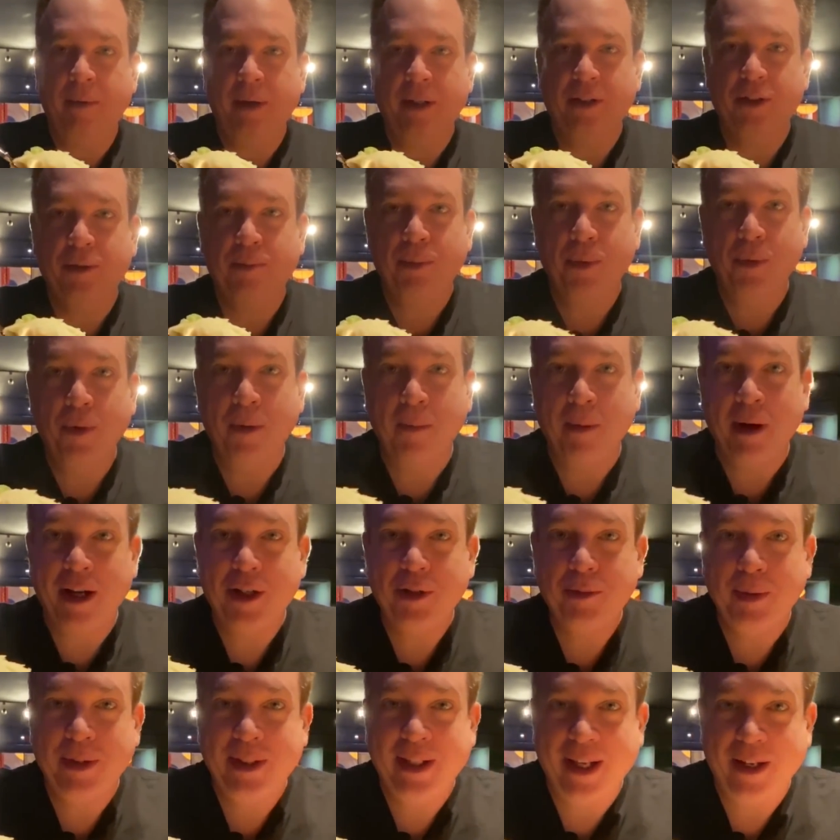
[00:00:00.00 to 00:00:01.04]
spoon of
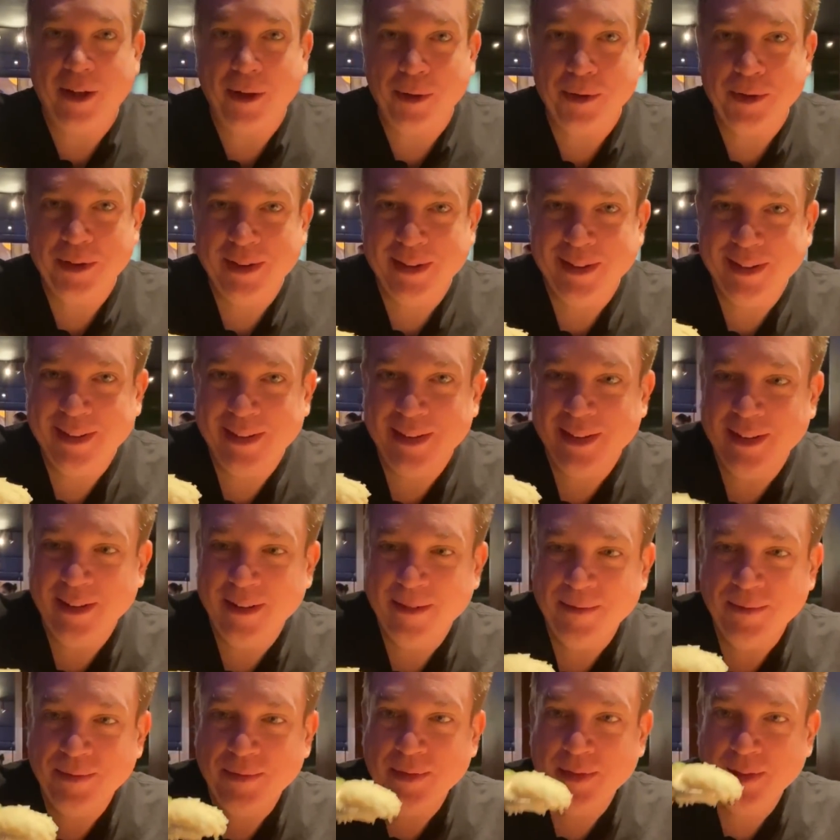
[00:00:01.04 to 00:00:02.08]
mashed potatoes.
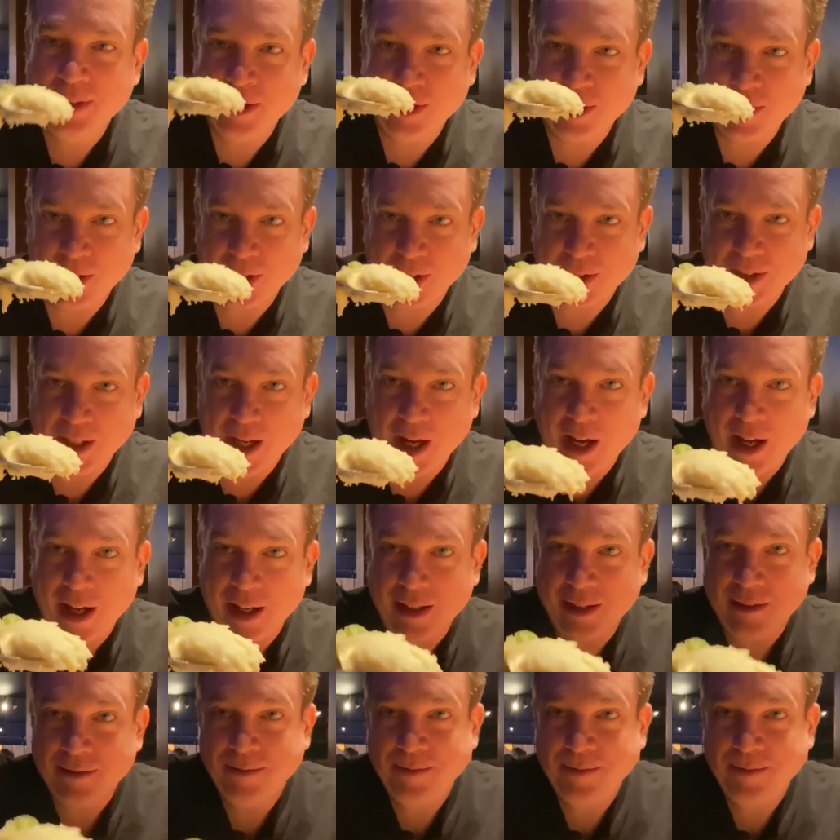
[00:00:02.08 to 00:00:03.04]
Looks hot.